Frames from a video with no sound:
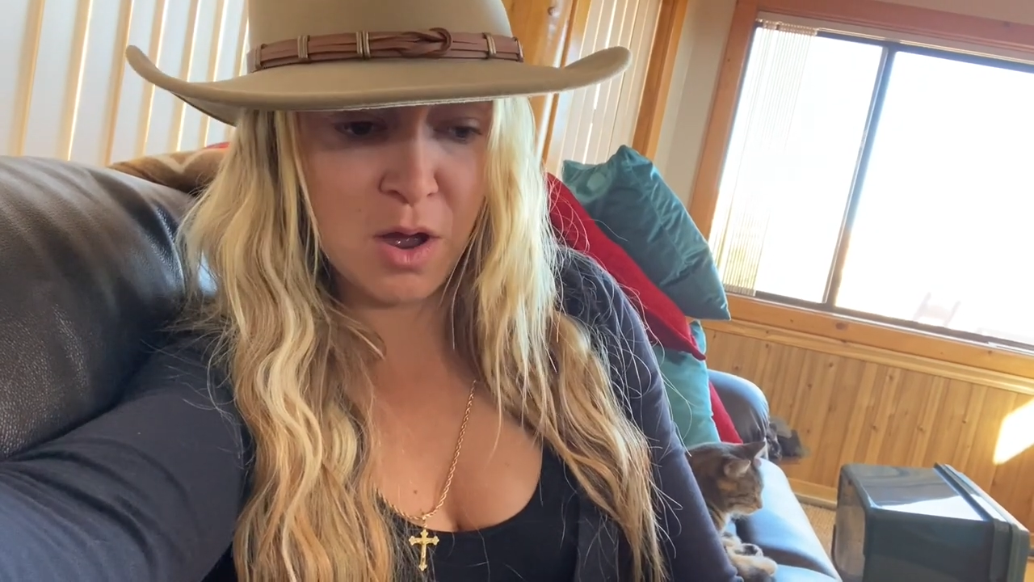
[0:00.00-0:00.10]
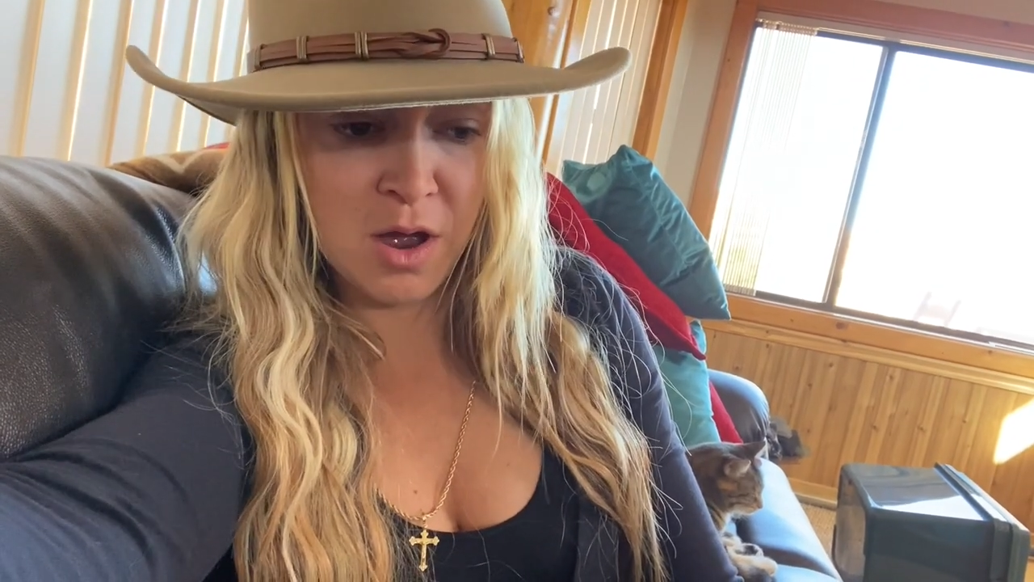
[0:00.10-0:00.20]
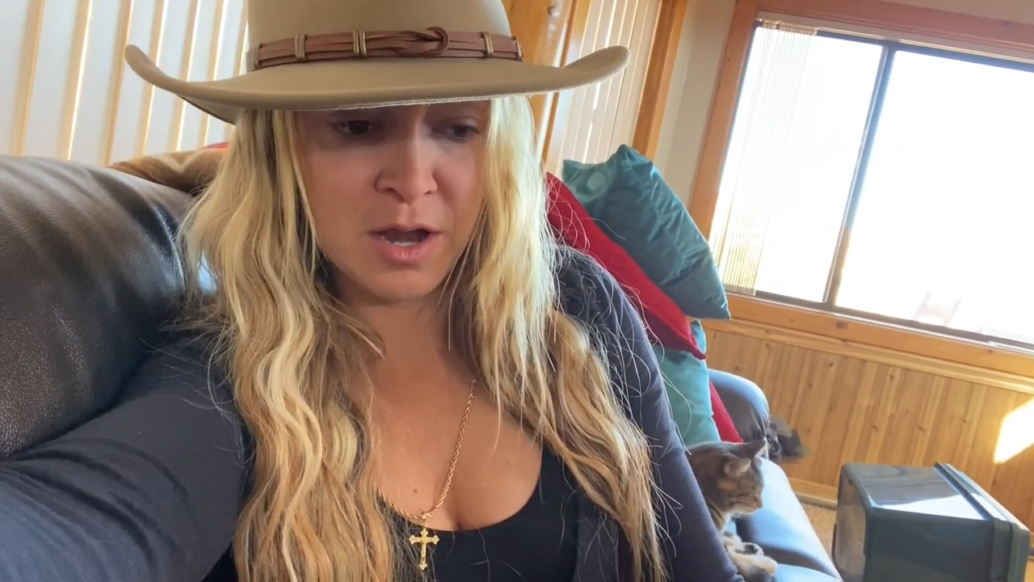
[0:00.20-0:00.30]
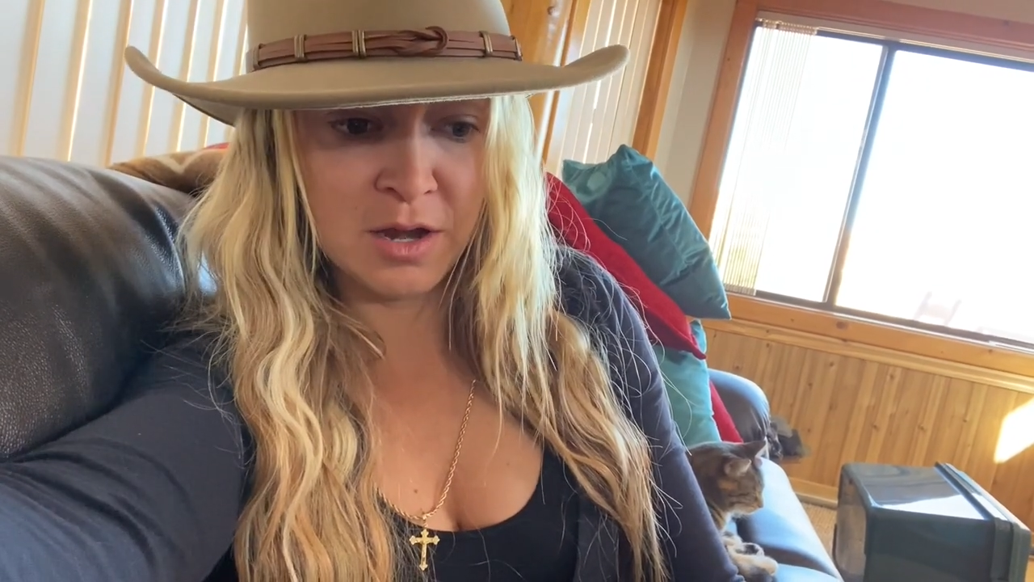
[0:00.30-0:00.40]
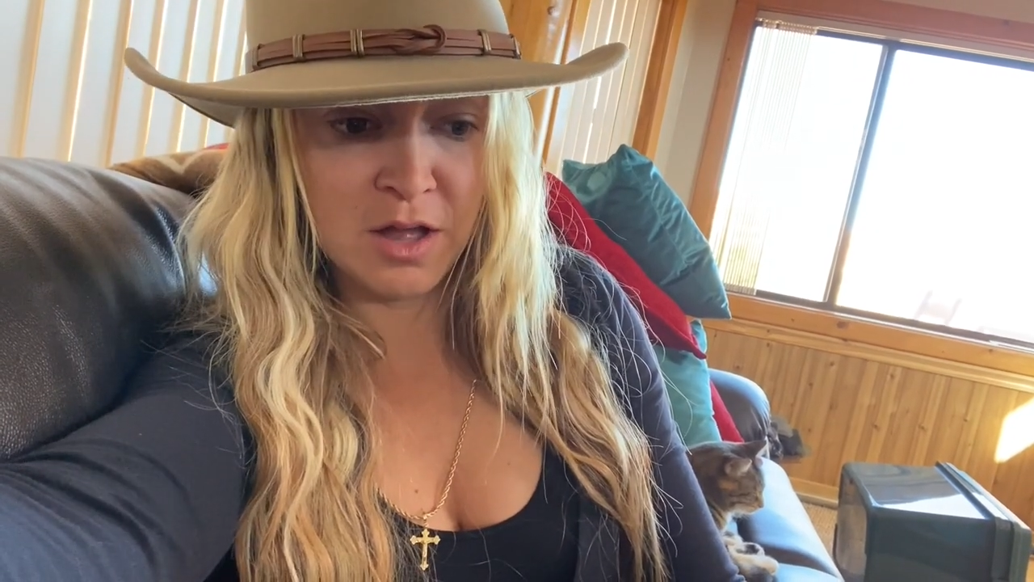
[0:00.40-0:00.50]

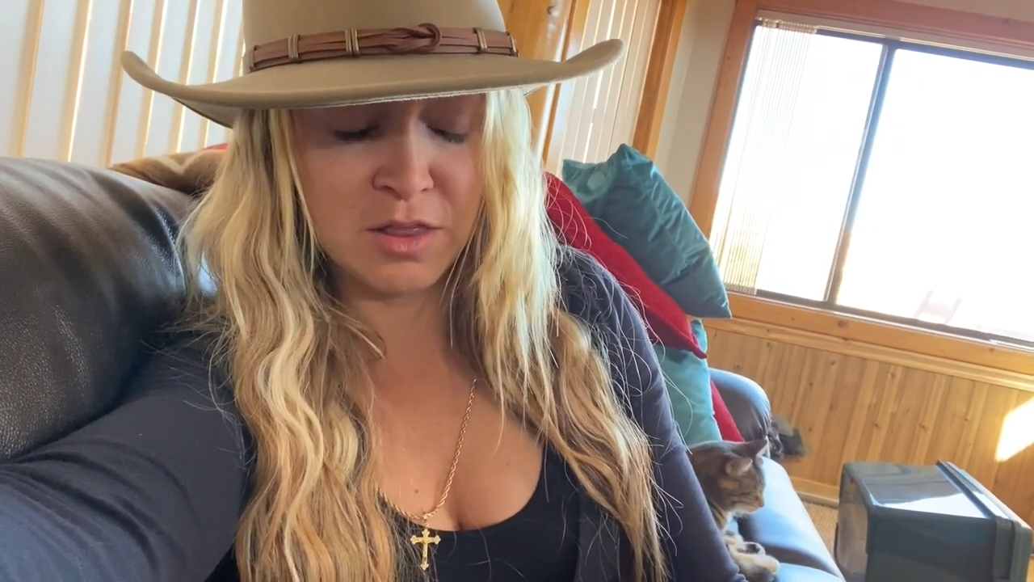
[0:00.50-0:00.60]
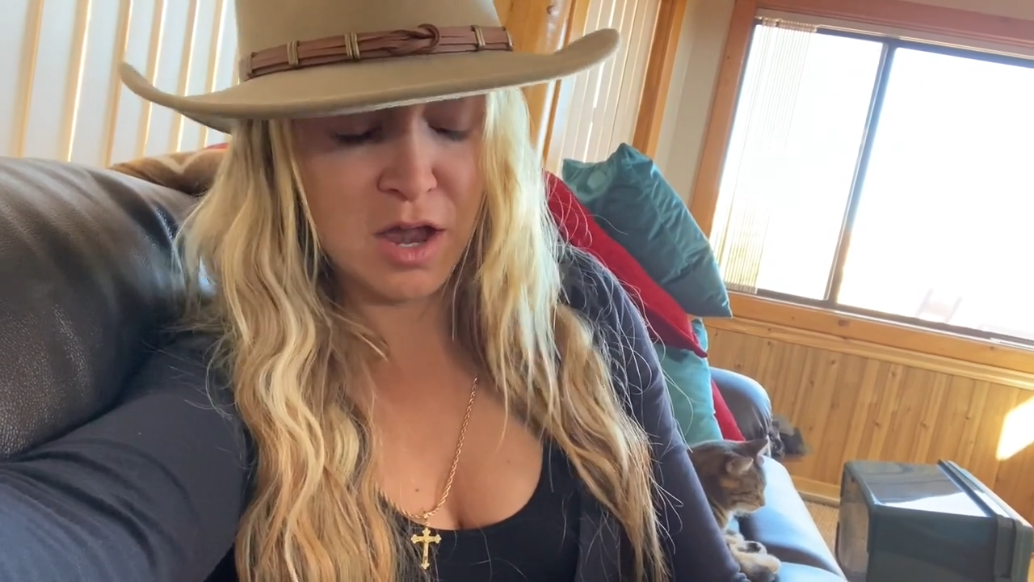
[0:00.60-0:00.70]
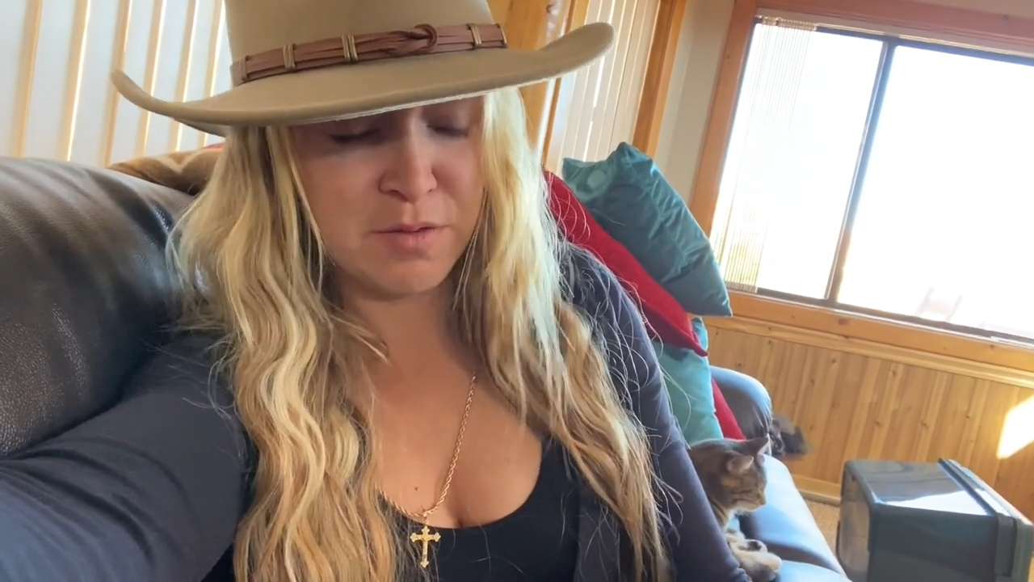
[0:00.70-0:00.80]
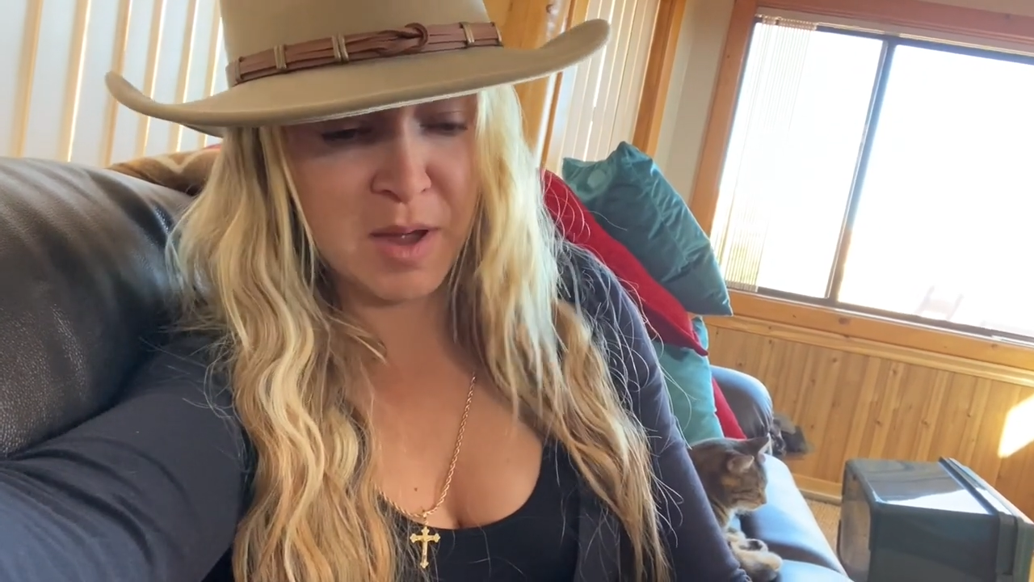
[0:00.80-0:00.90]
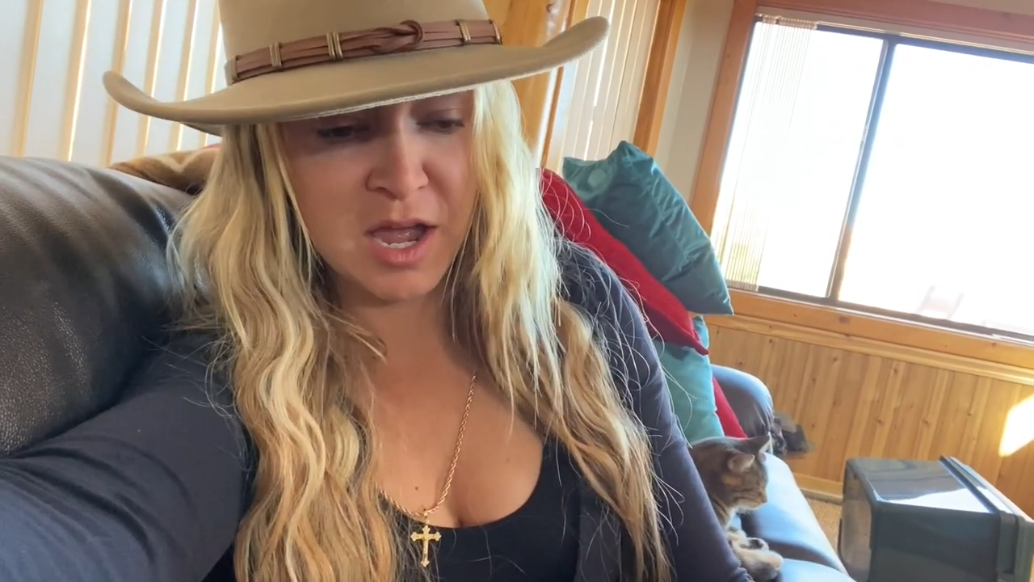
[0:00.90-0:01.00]
on a
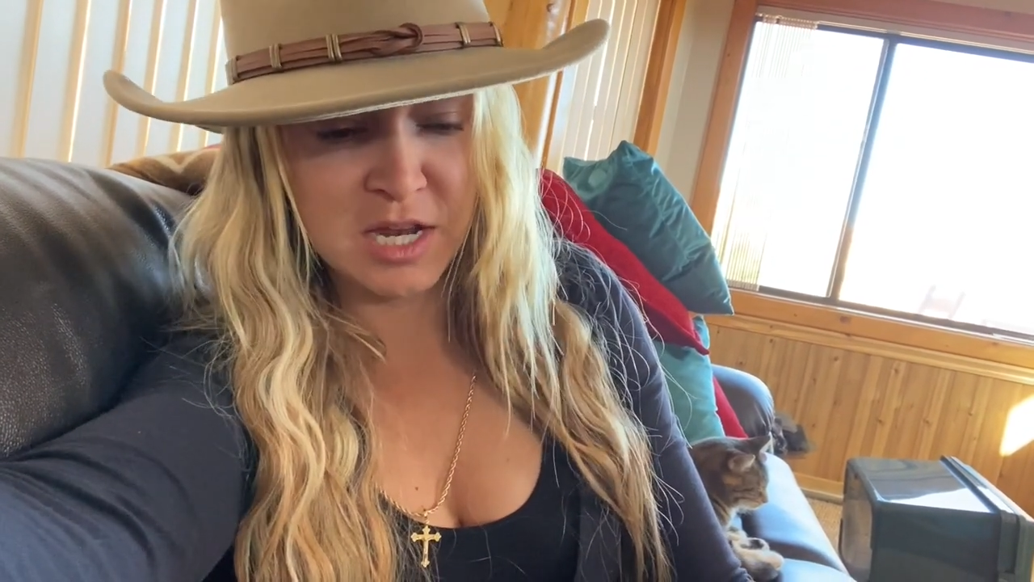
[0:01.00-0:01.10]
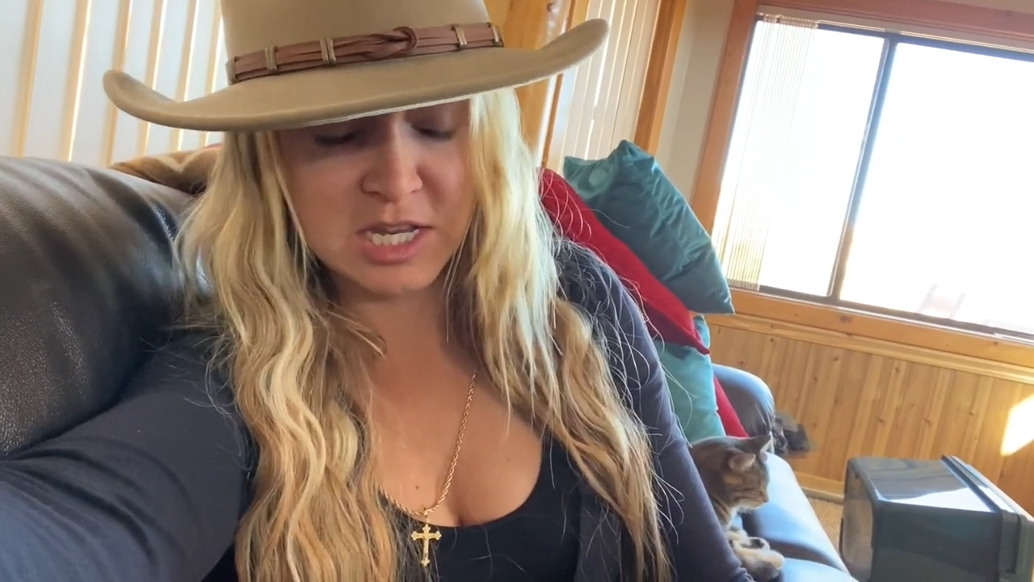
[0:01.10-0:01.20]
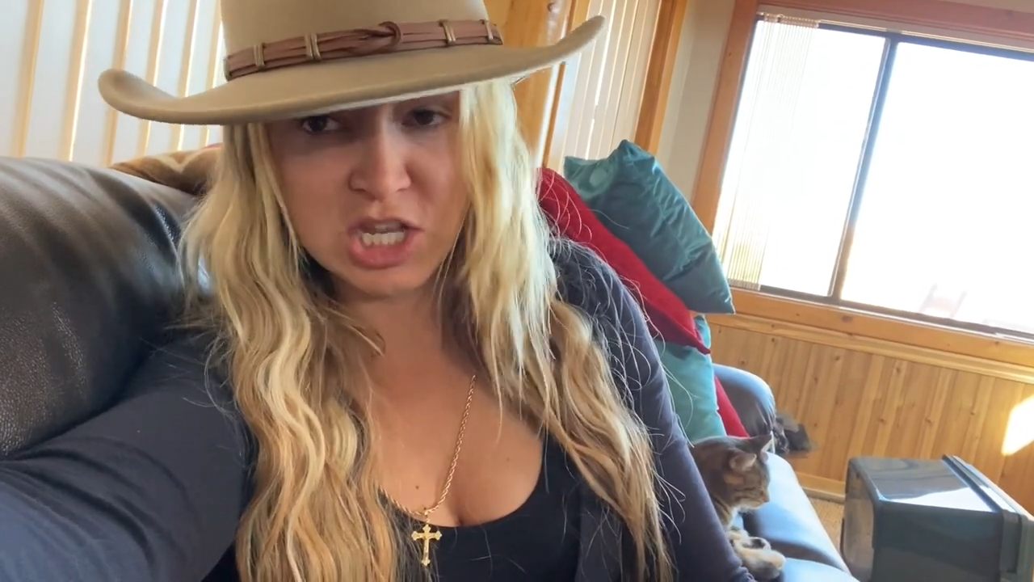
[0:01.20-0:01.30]
lot of my hunts